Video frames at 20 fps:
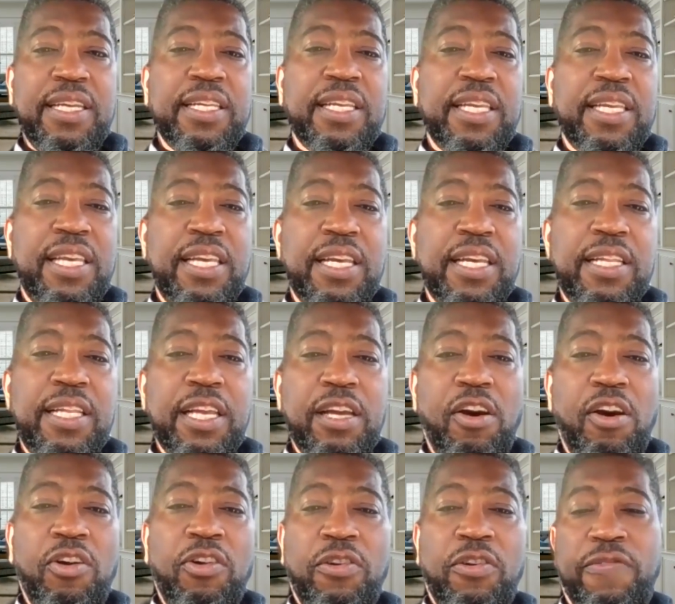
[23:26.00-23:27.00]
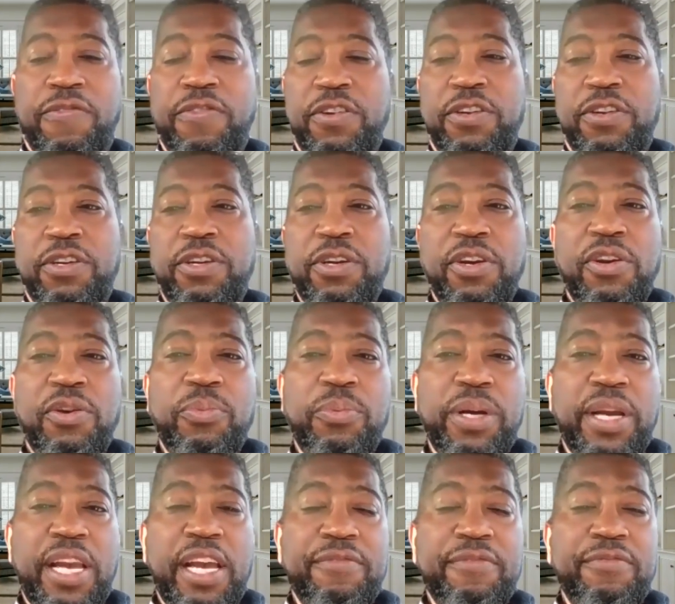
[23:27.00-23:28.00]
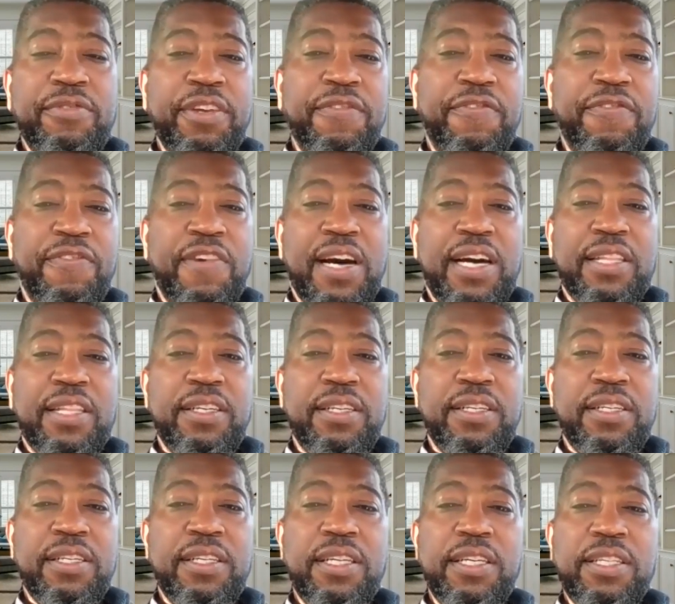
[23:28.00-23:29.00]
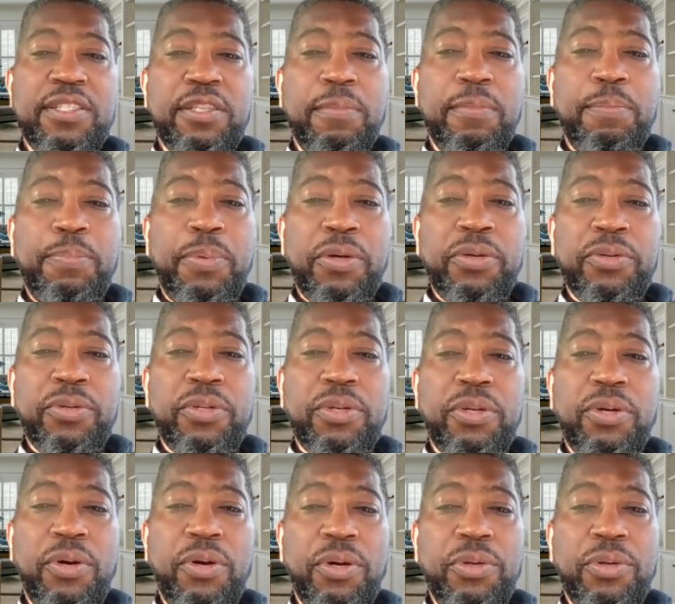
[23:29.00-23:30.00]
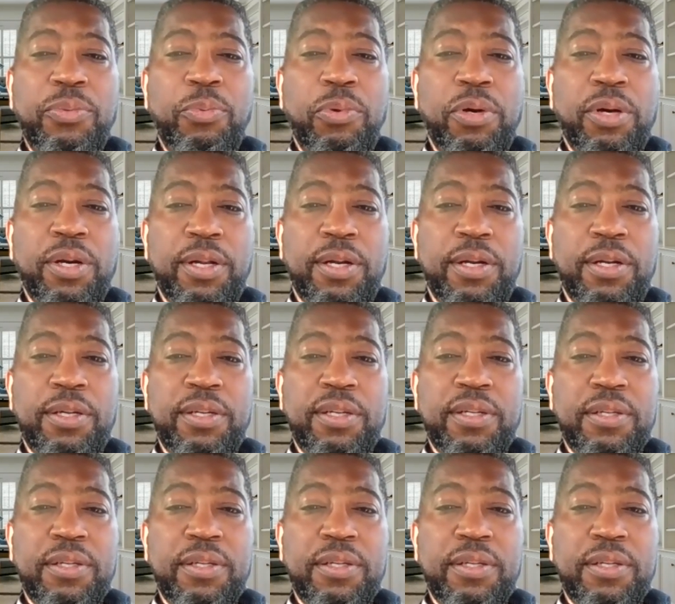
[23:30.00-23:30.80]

keeling over where every father is a boat on water.